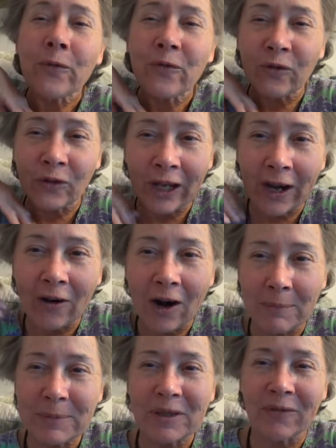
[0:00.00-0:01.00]
flare
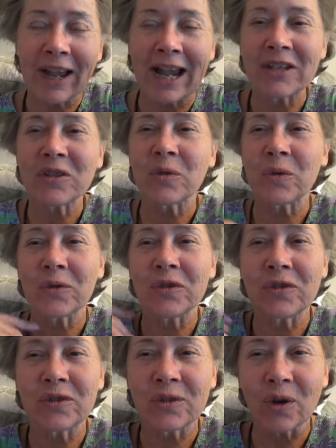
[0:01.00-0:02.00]
ups of astral
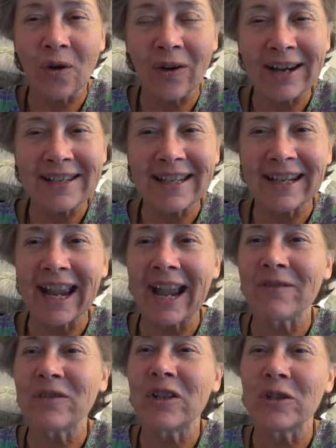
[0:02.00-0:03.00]
stories that
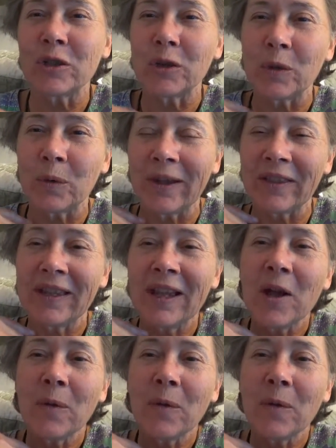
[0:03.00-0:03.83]
have to do with